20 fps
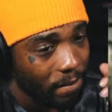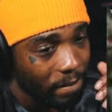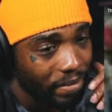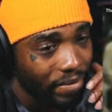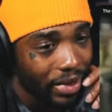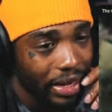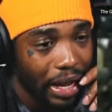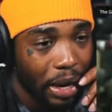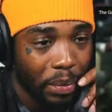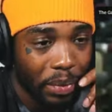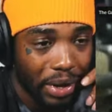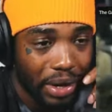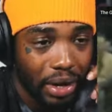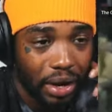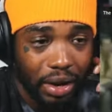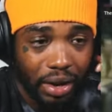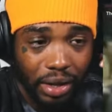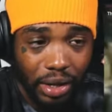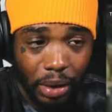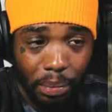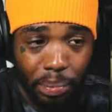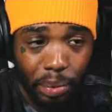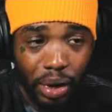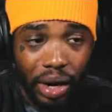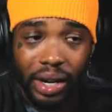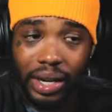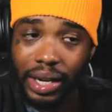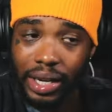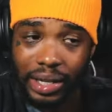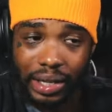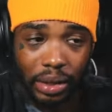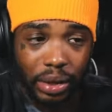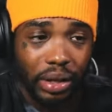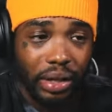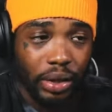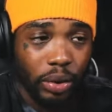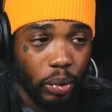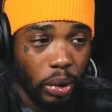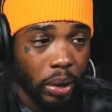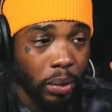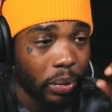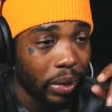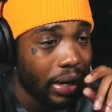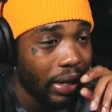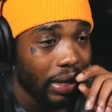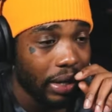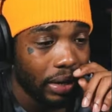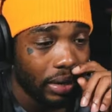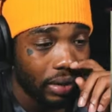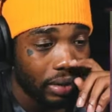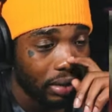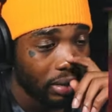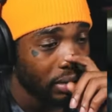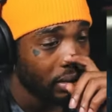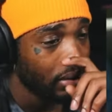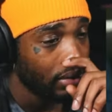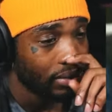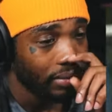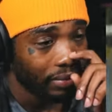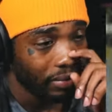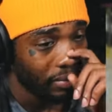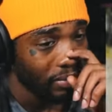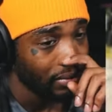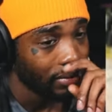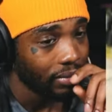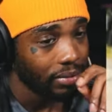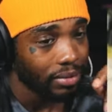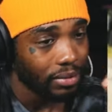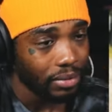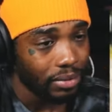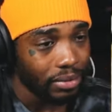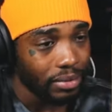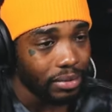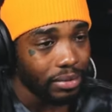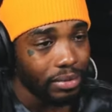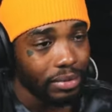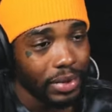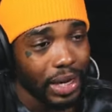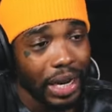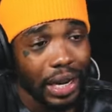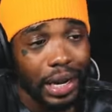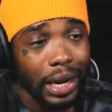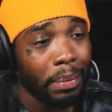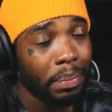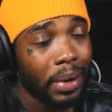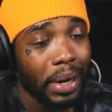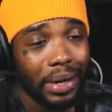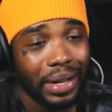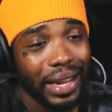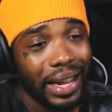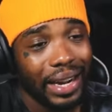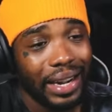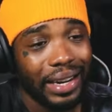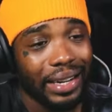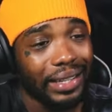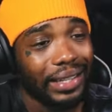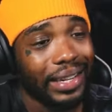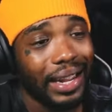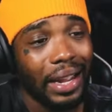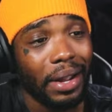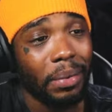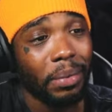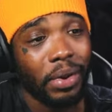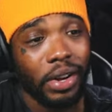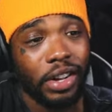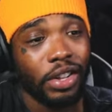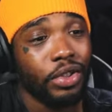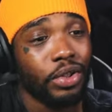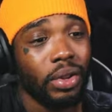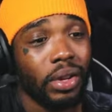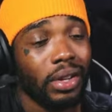in oh, semi-transition on that last basket in one of those uh, zones that they could have probably had a down low